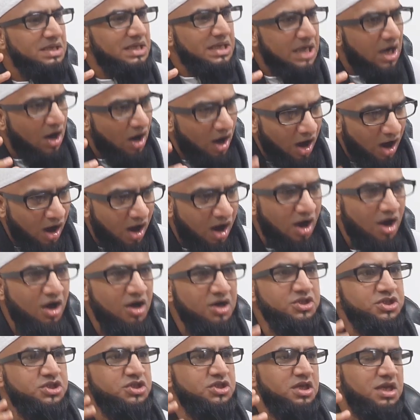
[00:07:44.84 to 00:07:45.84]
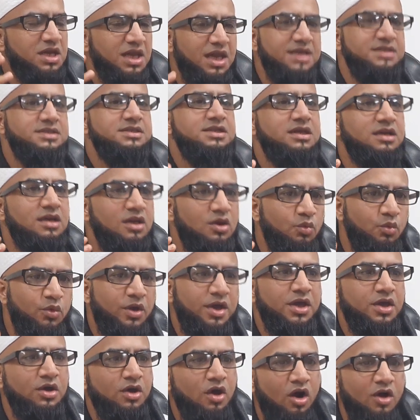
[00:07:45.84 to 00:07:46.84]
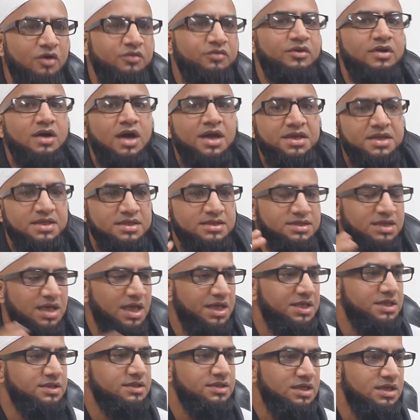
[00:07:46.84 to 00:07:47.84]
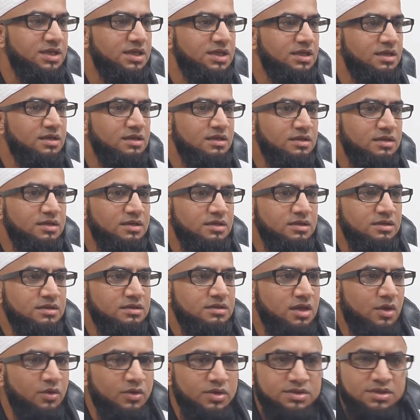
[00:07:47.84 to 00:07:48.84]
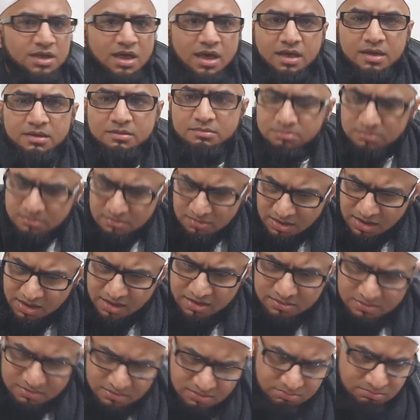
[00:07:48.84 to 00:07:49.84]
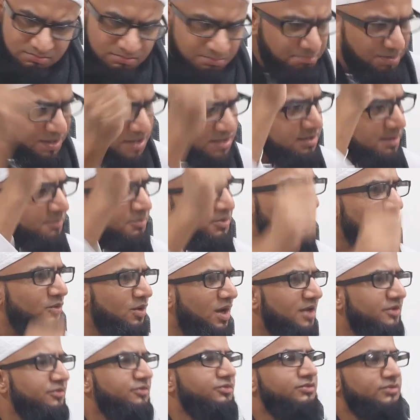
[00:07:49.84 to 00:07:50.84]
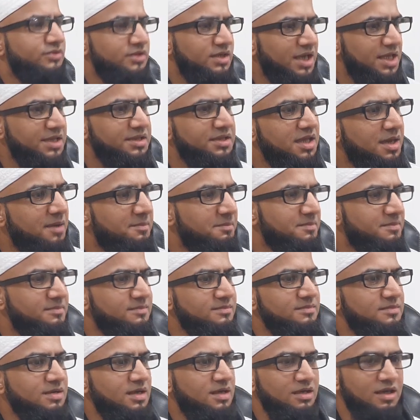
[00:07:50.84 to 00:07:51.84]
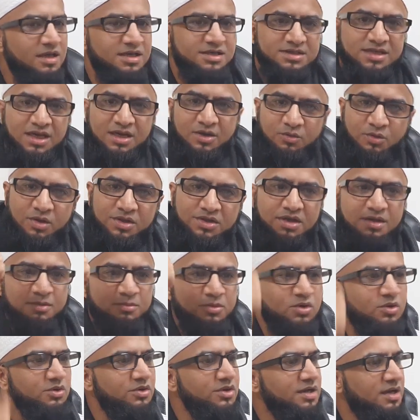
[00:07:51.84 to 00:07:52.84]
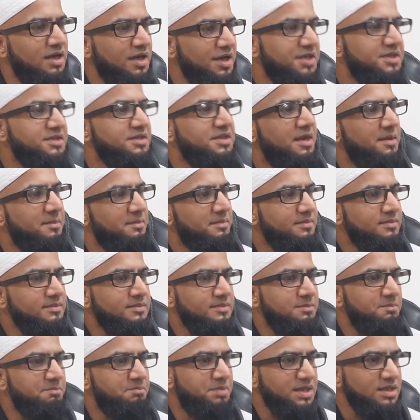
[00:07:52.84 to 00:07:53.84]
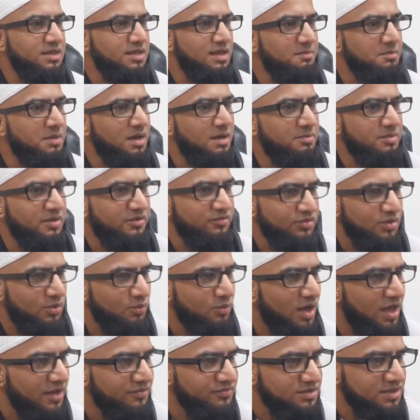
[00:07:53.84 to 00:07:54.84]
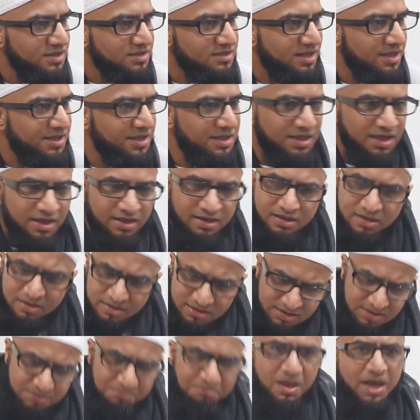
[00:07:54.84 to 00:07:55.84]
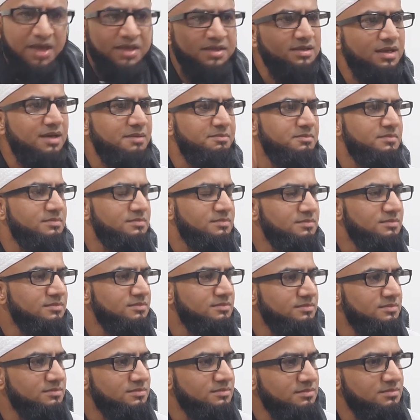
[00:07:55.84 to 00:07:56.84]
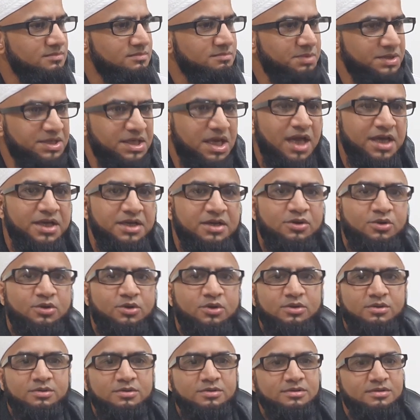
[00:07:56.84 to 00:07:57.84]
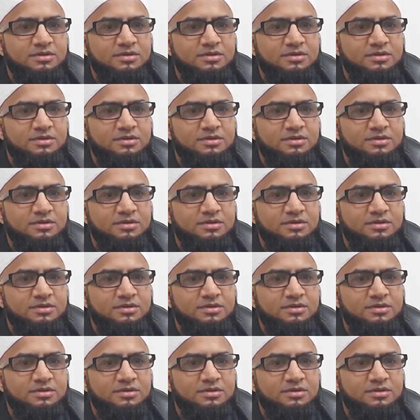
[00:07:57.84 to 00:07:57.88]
harsh, classical way of understanding deen. They will say, beat up your wife, hit them. Allah is saying, wadribuhunna, hit them, beat them up. If your wife says anything, smack them, pitai karo.